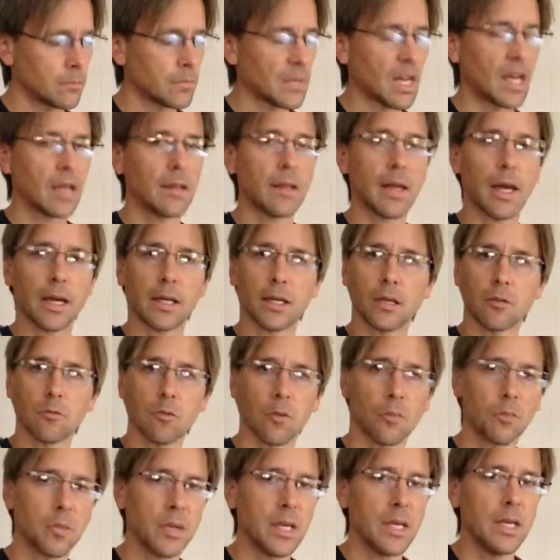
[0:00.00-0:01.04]
And that can
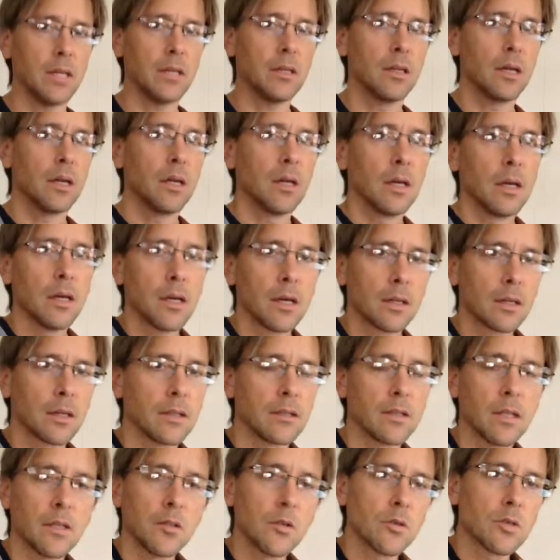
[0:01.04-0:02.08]
repeat
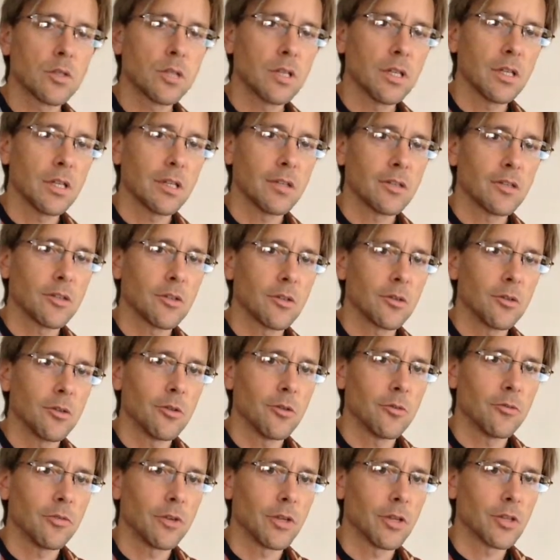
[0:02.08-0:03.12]
continuously until
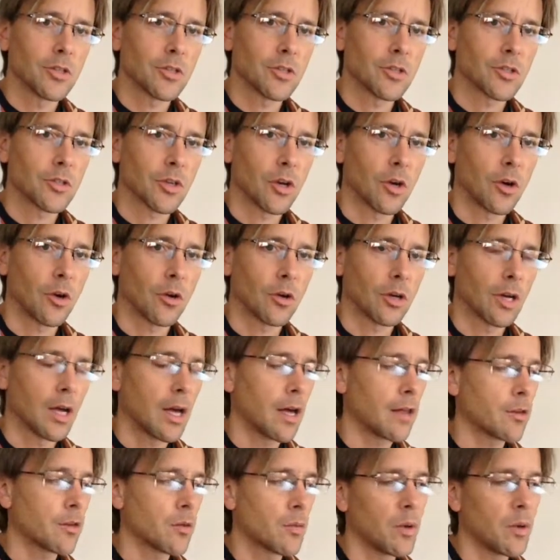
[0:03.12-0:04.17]
you finish the song.
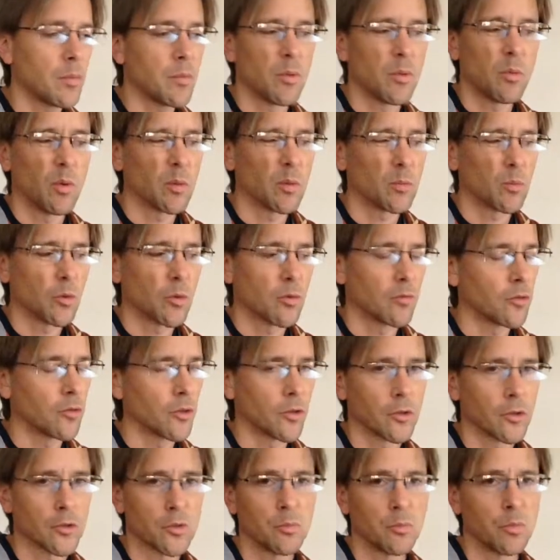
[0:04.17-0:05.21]
There might be one more
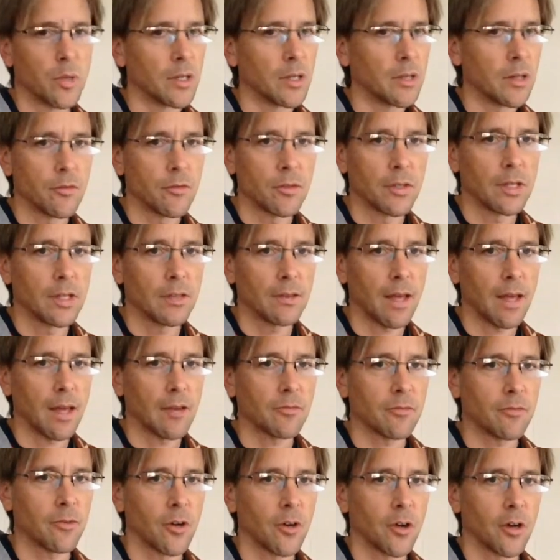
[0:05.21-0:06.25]
verse, but if you get
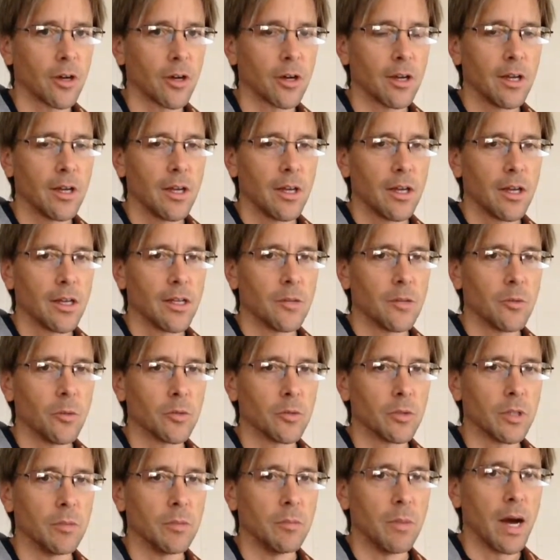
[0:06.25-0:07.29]
that far, you
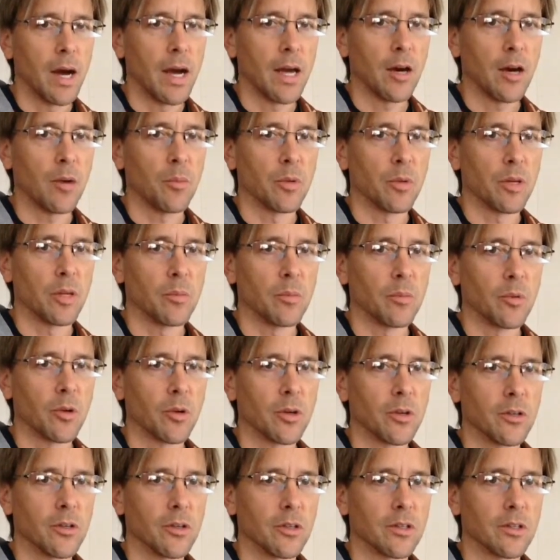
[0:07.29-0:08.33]
won't need my help
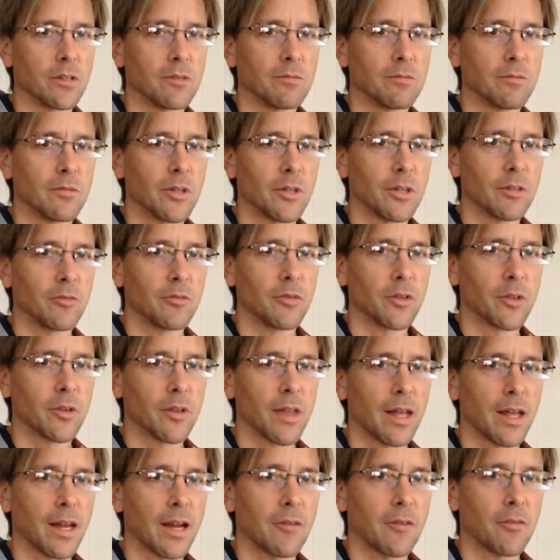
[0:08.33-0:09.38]
anymore. You can figure
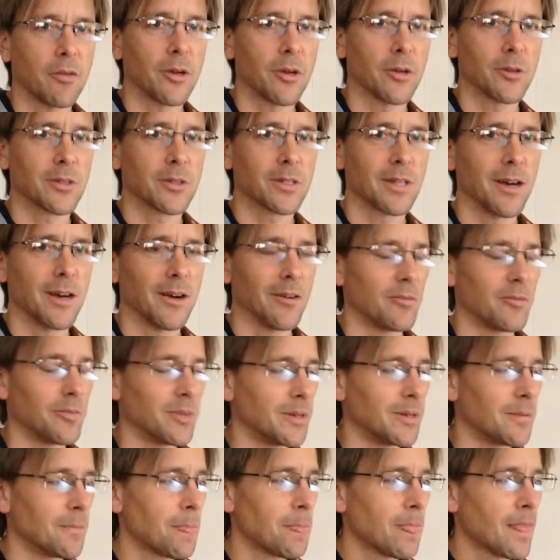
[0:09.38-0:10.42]
that out for yourself.
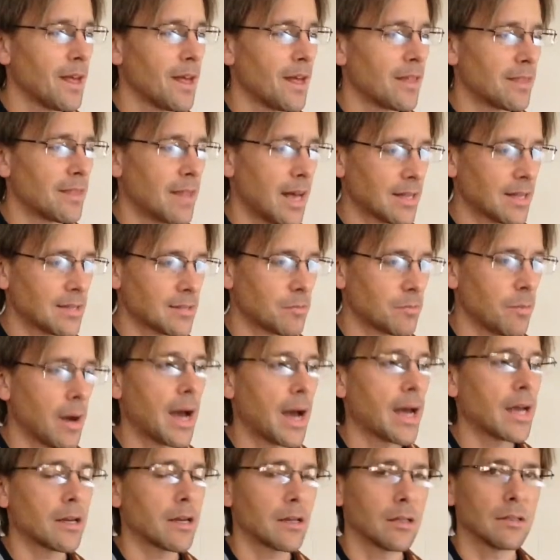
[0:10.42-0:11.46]
But that's
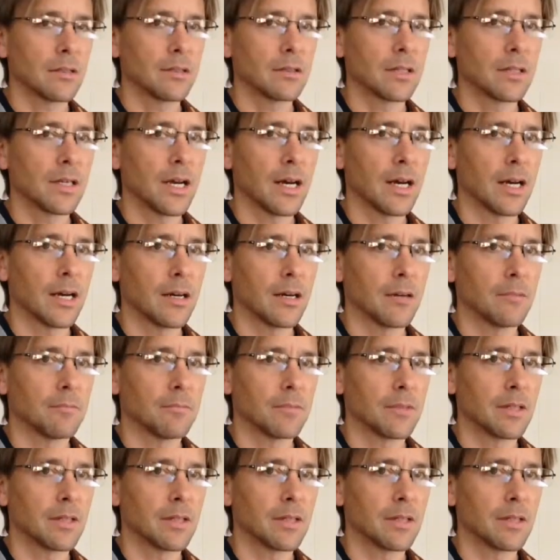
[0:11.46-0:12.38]
my an